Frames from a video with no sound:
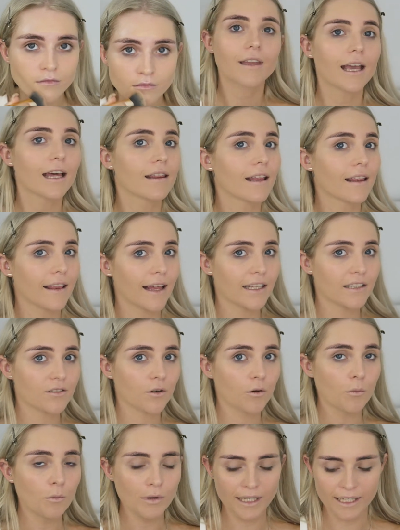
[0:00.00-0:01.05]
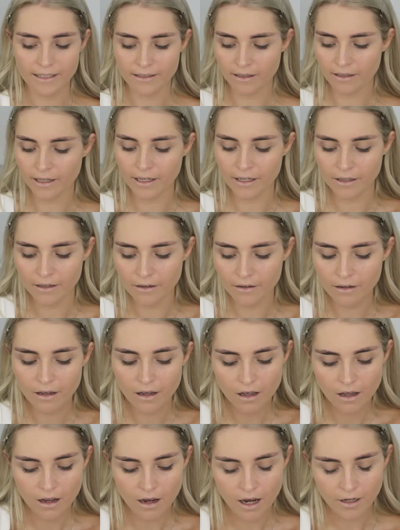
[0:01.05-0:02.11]
Now that that's all blended in,
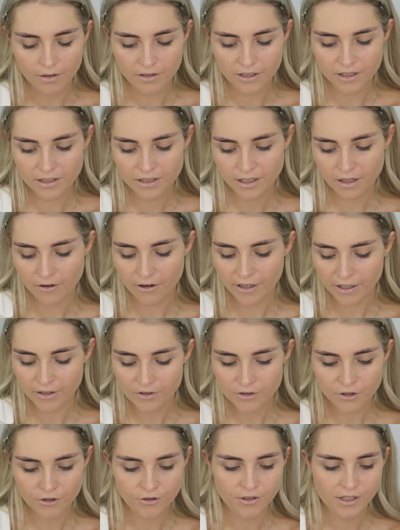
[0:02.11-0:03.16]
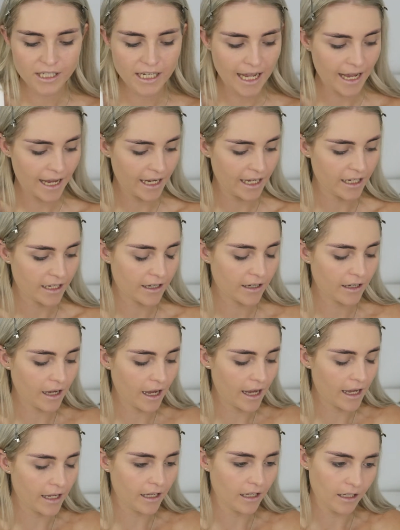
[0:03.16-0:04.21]
I'm just going to take
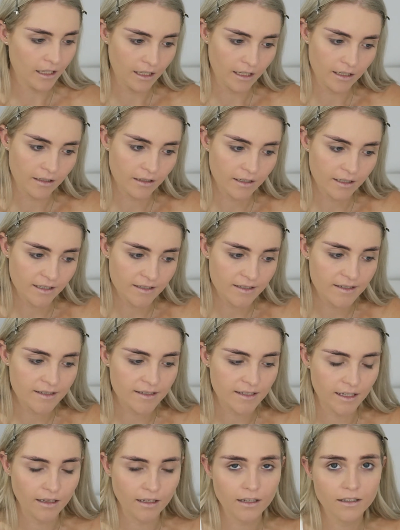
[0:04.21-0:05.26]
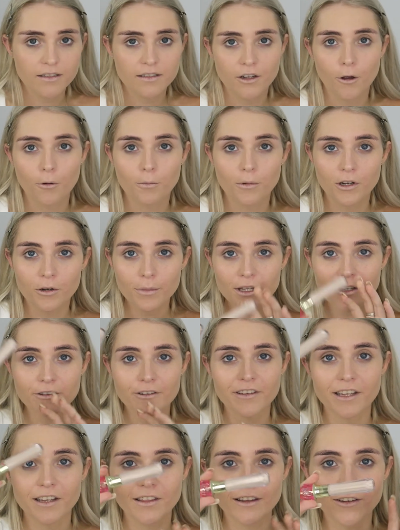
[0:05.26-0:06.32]
a concealer. So I'm going to be
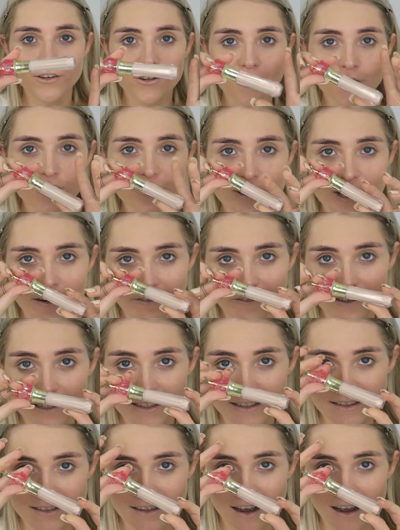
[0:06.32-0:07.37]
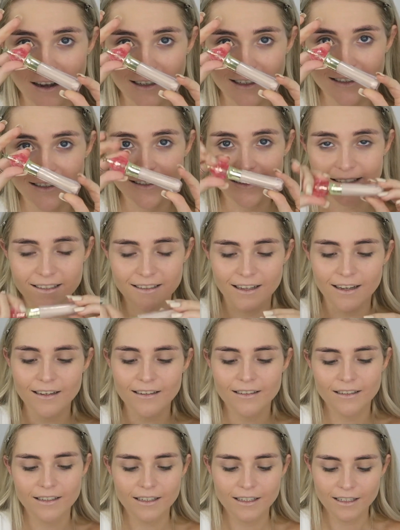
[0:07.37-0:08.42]
using the new Jeffree Star Concealer